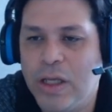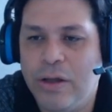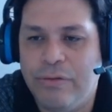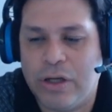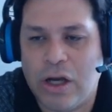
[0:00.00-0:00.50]

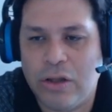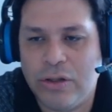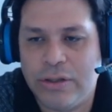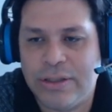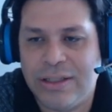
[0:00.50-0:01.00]
The
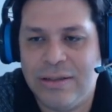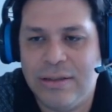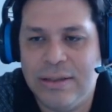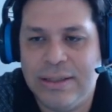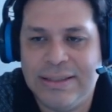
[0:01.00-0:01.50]
colors,
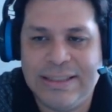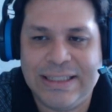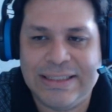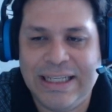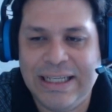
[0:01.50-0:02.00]

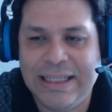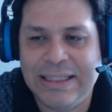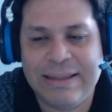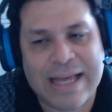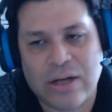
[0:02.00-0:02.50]

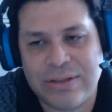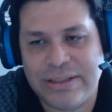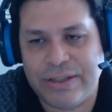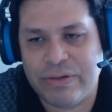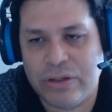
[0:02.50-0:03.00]

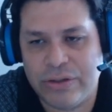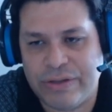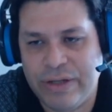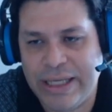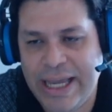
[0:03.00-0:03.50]

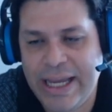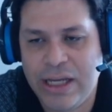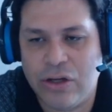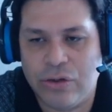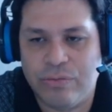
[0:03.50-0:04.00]

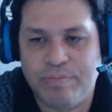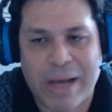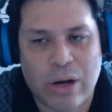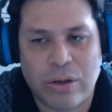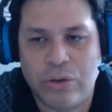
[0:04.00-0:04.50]
16,770K, your
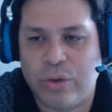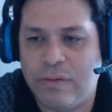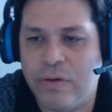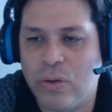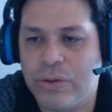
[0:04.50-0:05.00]
power 12
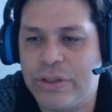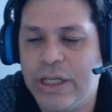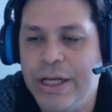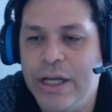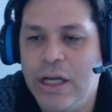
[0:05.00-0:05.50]
volts,
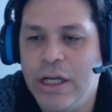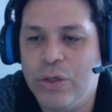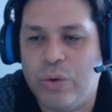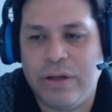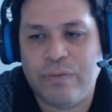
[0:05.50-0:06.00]

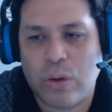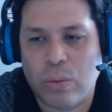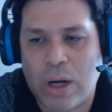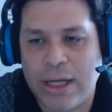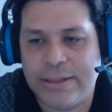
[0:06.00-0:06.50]
24
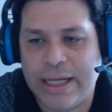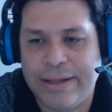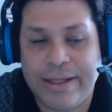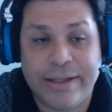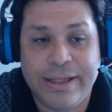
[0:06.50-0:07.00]
watts,
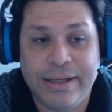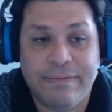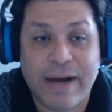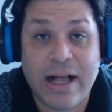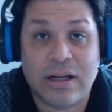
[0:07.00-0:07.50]
and then the
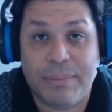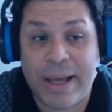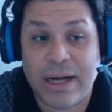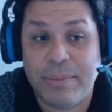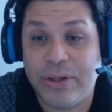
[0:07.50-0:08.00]
file
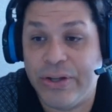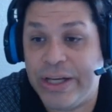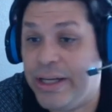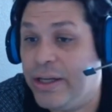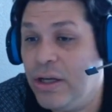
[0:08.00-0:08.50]

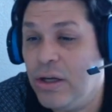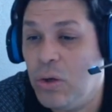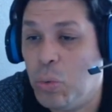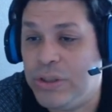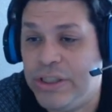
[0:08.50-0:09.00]
compatibility,
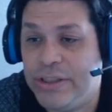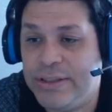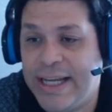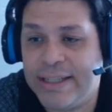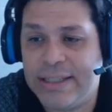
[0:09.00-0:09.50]
which is
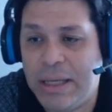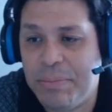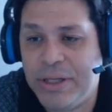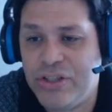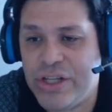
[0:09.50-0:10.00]
text,
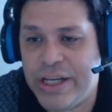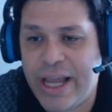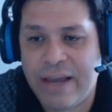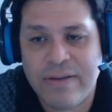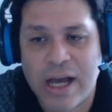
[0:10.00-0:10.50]
MPG,
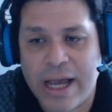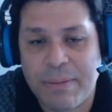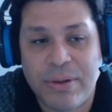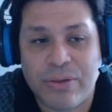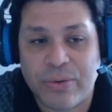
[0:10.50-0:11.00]
AVI,
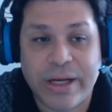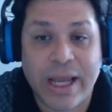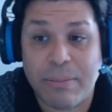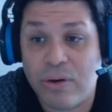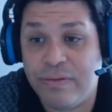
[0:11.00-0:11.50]
MP3,
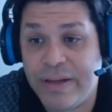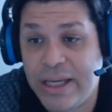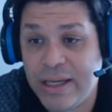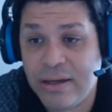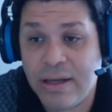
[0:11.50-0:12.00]

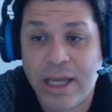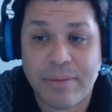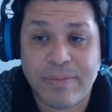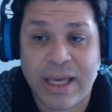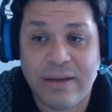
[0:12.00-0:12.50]
MOV,
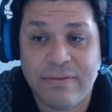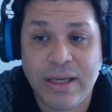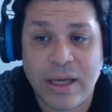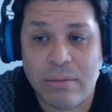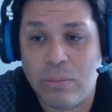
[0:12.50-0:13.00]

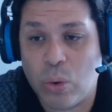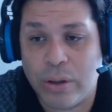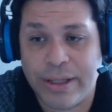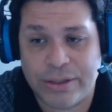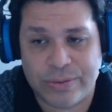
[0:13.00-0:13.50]
MKV, and more,
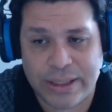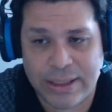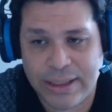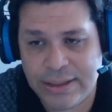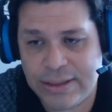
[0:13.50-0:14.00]
and that's what they
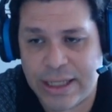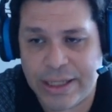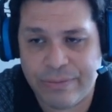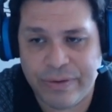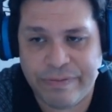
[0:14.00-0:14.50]
list. And
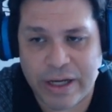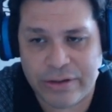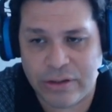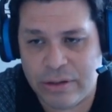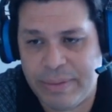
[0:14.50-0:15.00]
then we've got
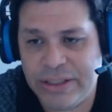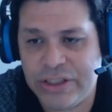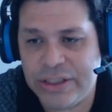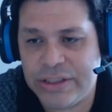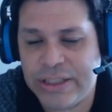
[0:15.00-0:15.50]
their
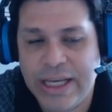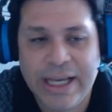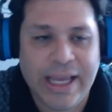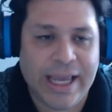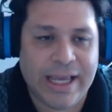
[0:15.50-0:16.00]
dimensions
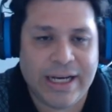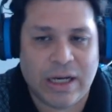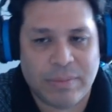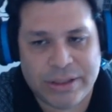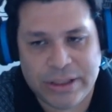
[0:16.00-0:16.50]
and how
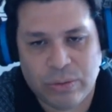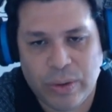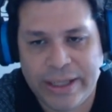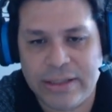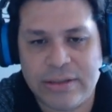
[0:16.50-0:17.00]
much it
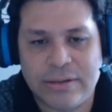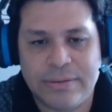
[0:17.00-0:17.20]
weighs.